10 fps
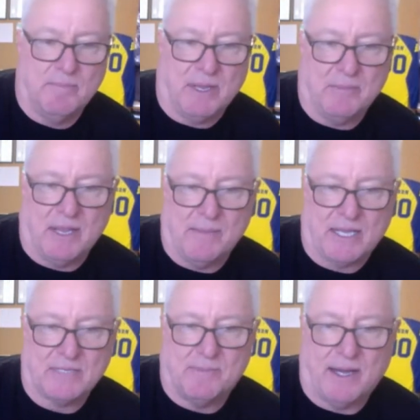big
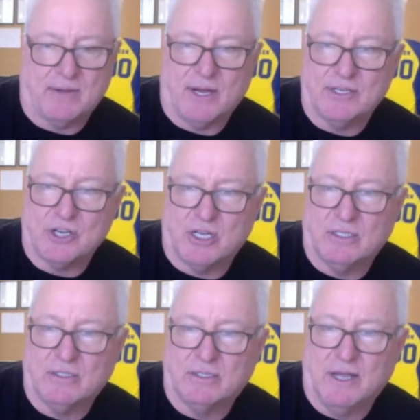BMX bike, right, John?
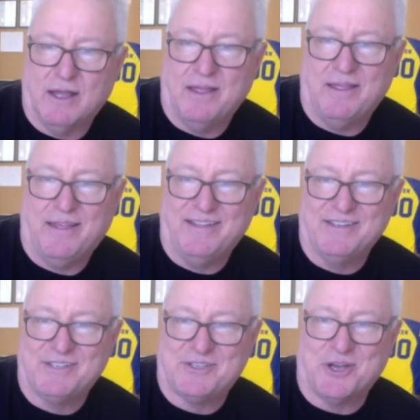
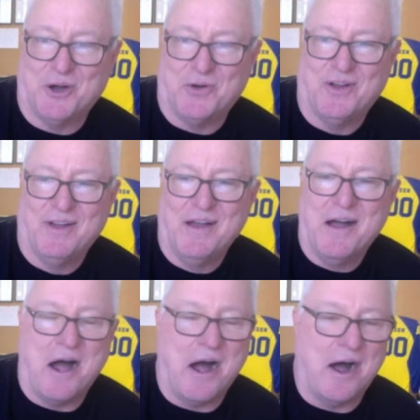So
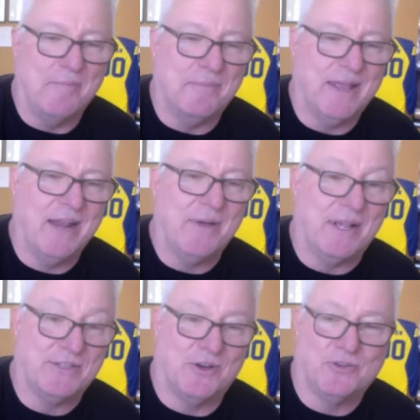
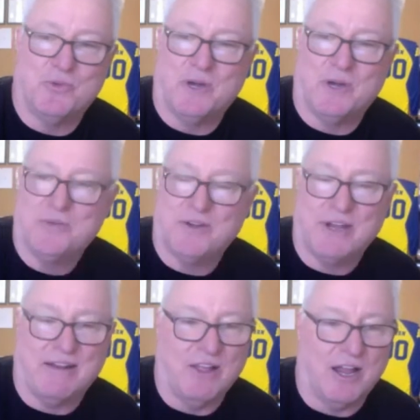anyway, so
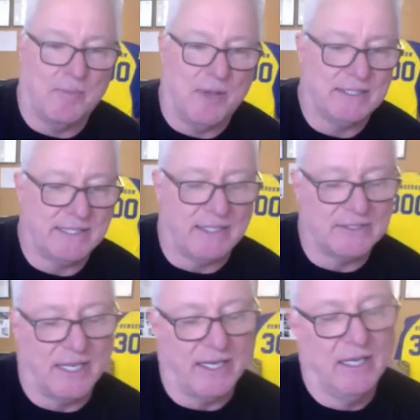2020, a lot of bikes, it
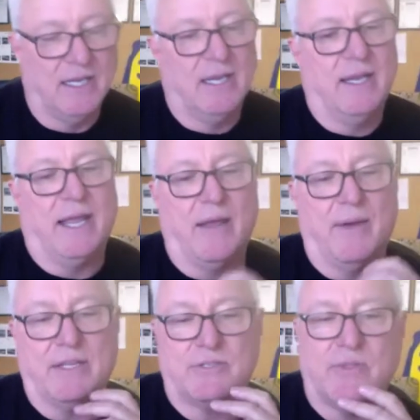sounds like.
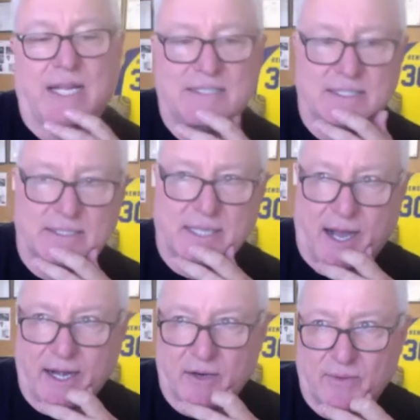Anyway, so that's the
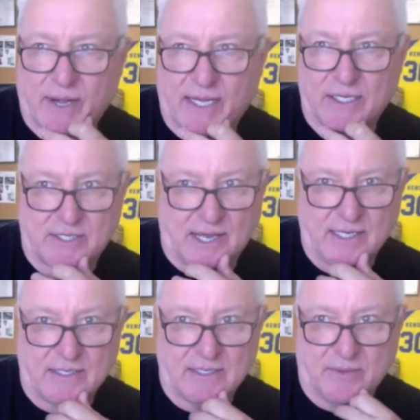tire range
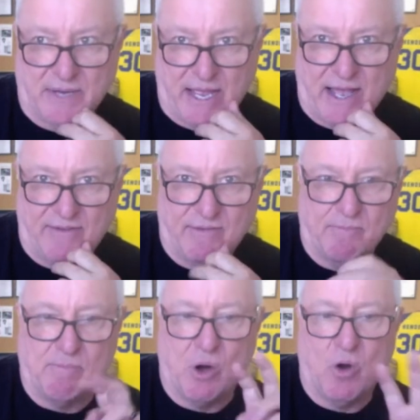sizes that we have,
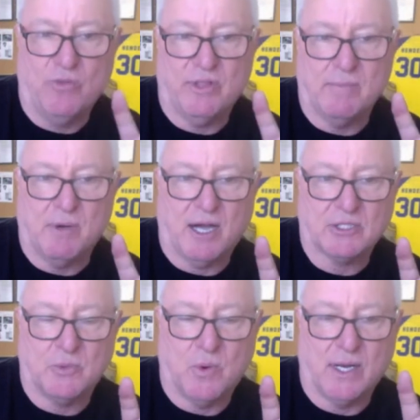both in
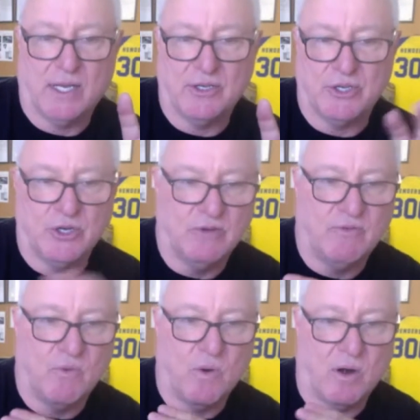BoxOne and 2
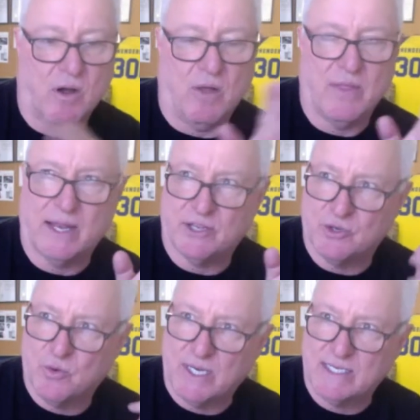for all that.
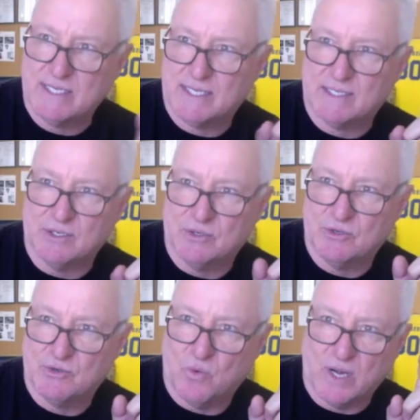26 and
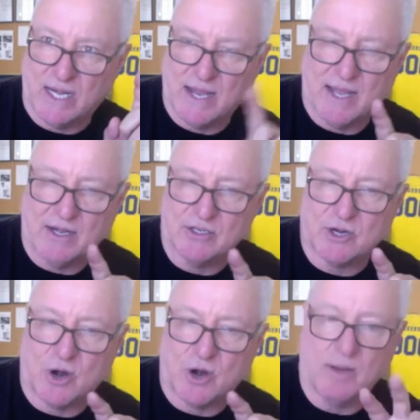
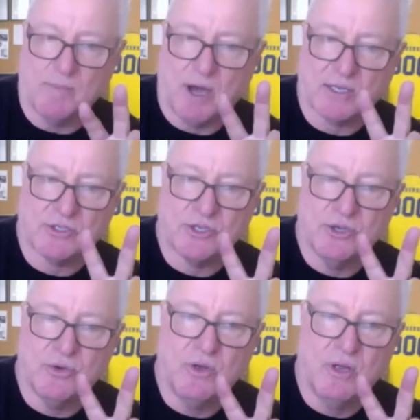29ers are only
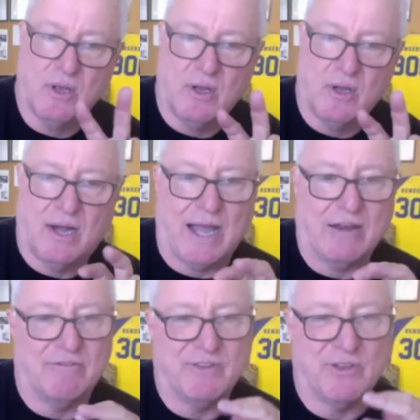BoxOne. I
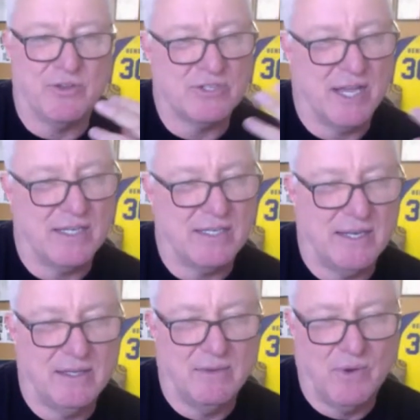don't feel those guys
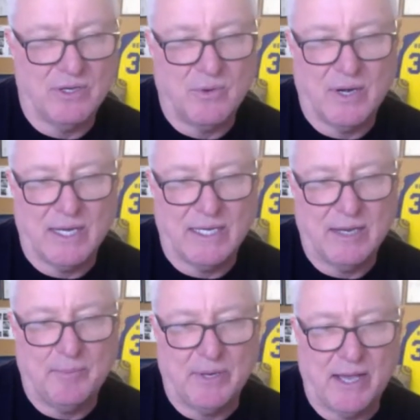need the 120
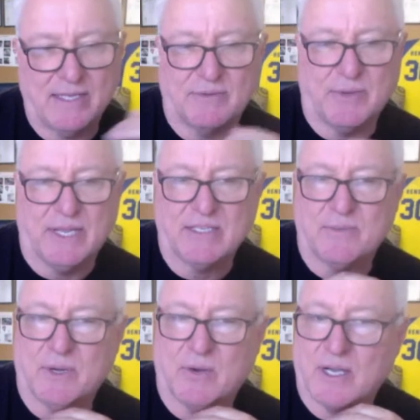TPIs. If we get
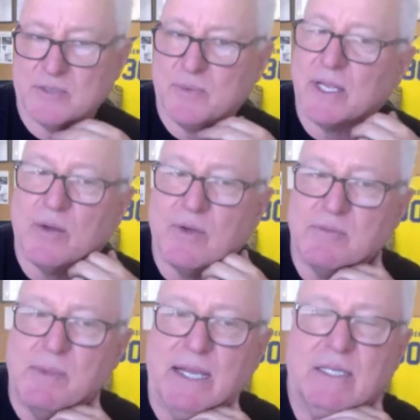some requests, we can
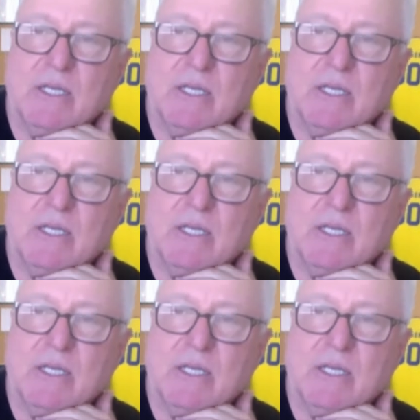always make